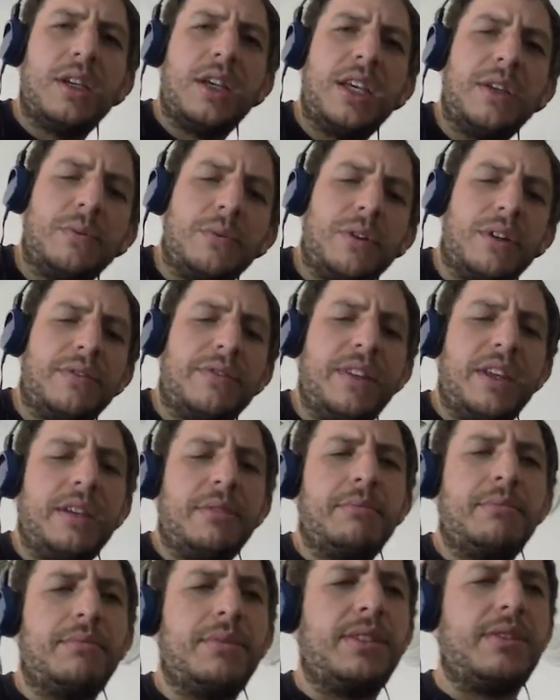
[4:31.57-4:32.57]
And one of
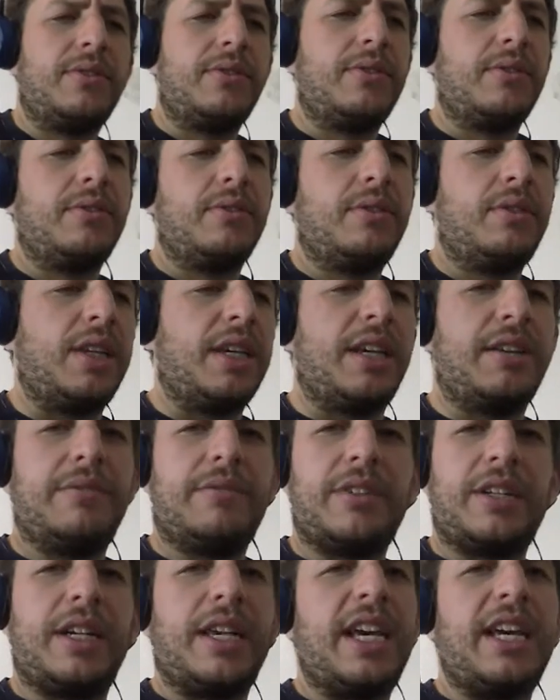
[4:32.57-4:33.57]
them is like a
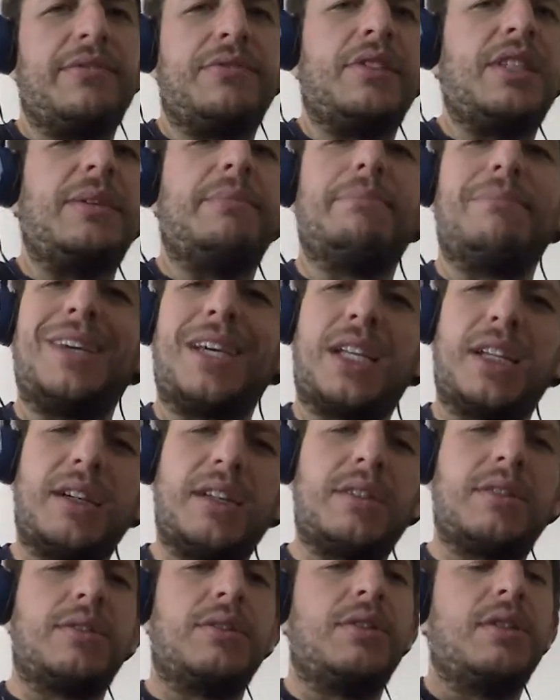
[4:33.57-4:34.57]
very heavily
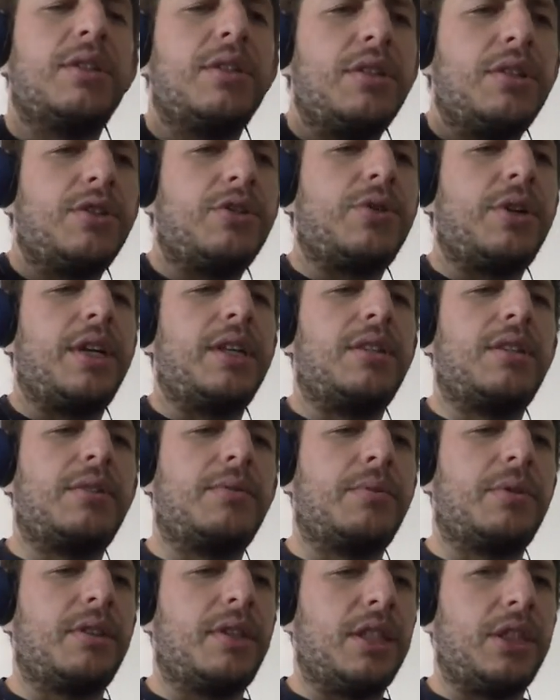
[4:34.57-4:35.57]
meta trailer
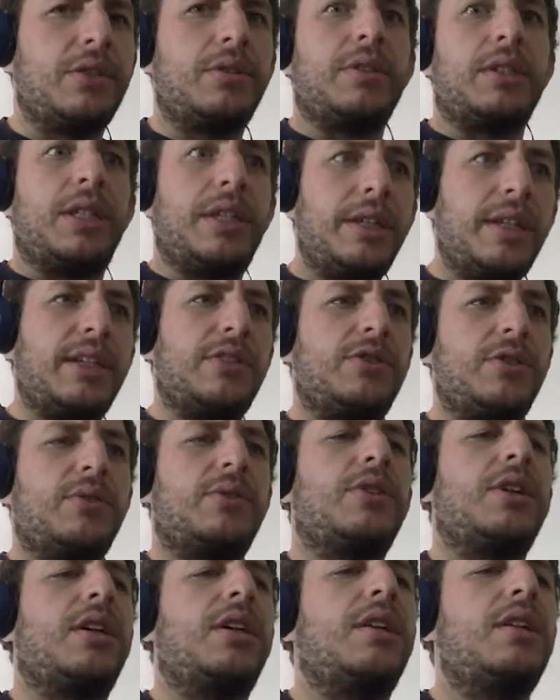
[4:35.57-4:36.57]
where literally, as you
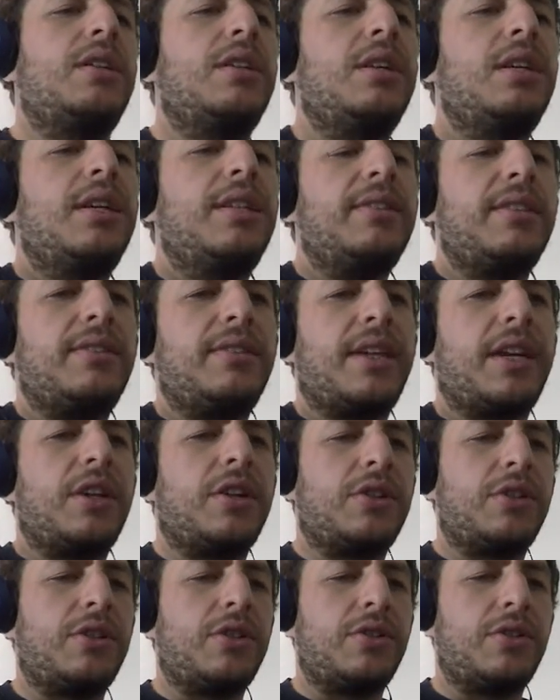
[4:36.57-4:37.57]
saw, these
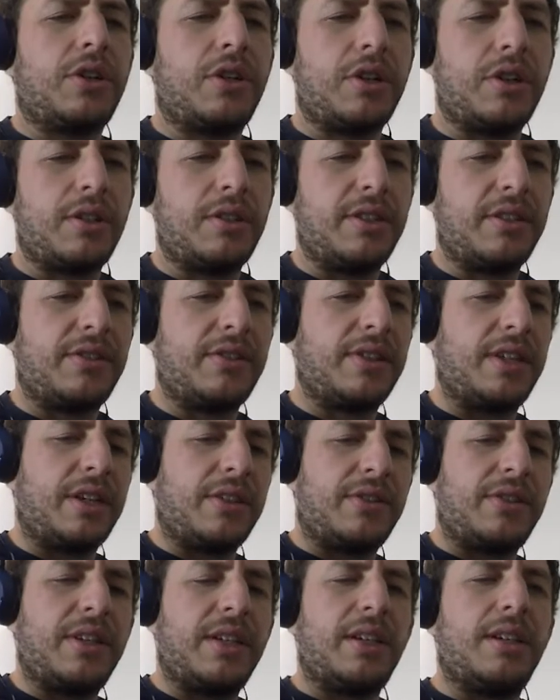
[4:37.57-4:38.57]
characters are
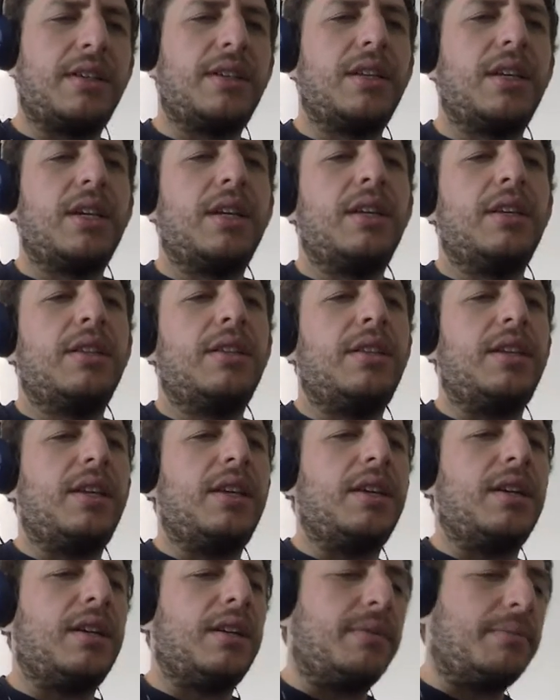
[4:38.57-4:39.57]
discussing
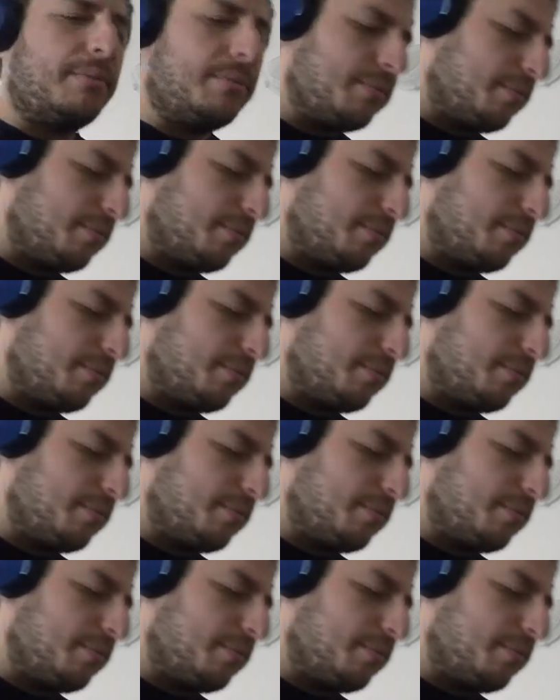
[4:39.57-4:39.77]
the